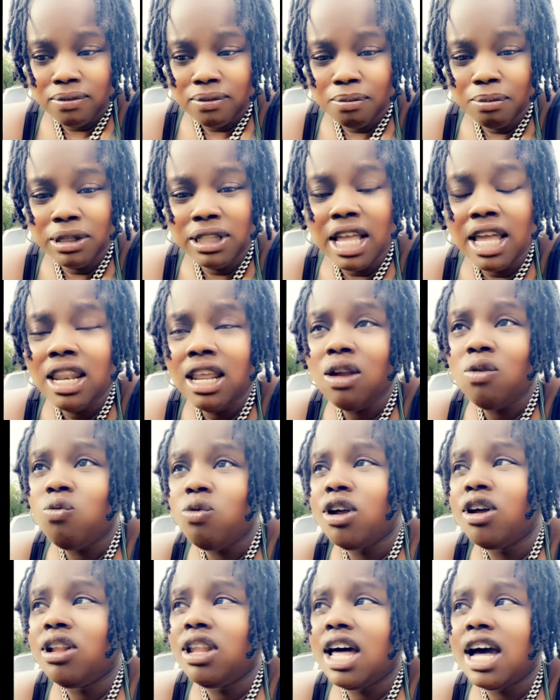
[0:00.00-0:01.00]
But they didn't
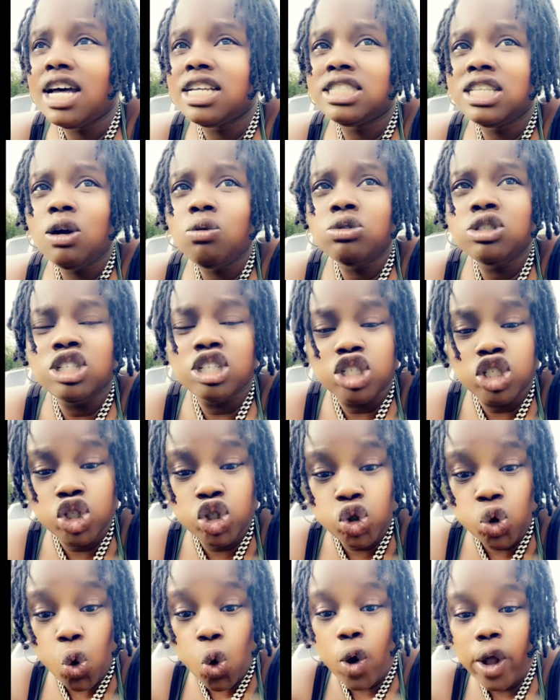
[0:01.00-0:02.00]
realize they were
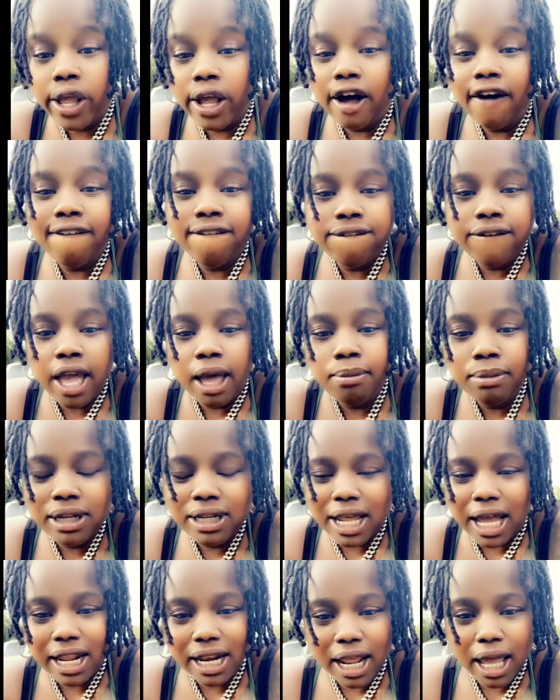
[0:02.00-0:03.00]
destroying a family
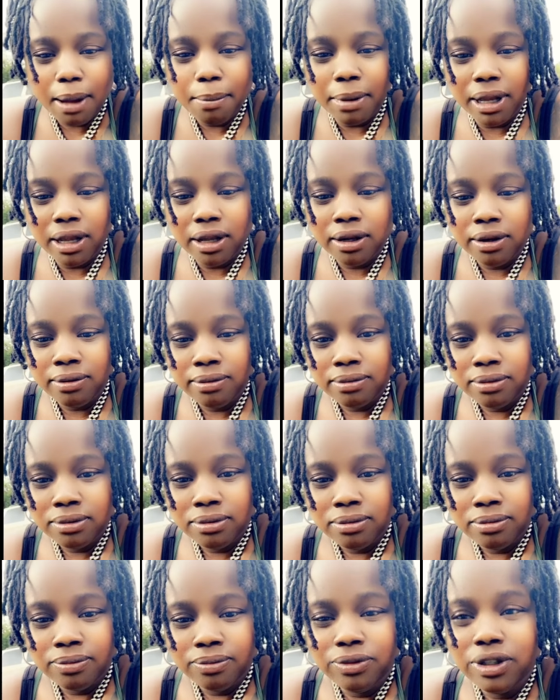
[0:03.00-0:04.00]
dynamic.
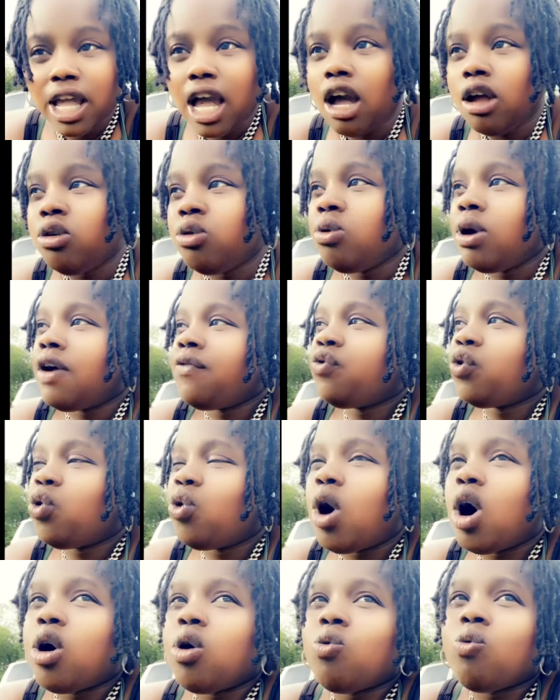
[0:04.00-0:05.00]
Now you have to
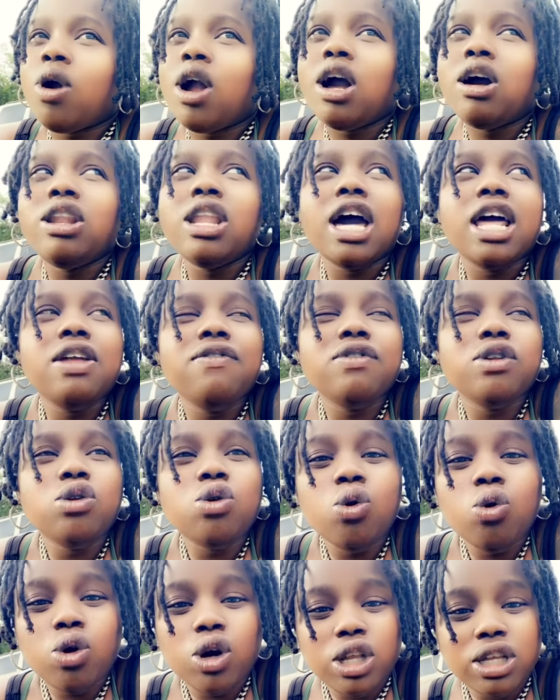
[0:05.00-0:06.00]
walk around not even
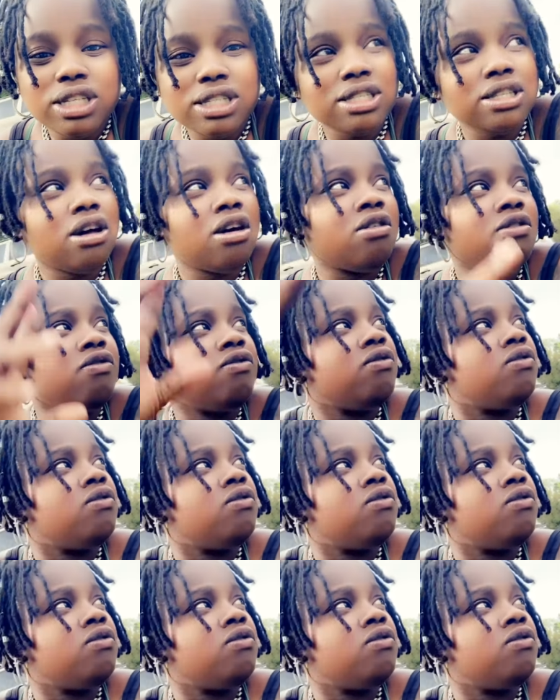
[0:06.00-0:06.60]
knowing yourself.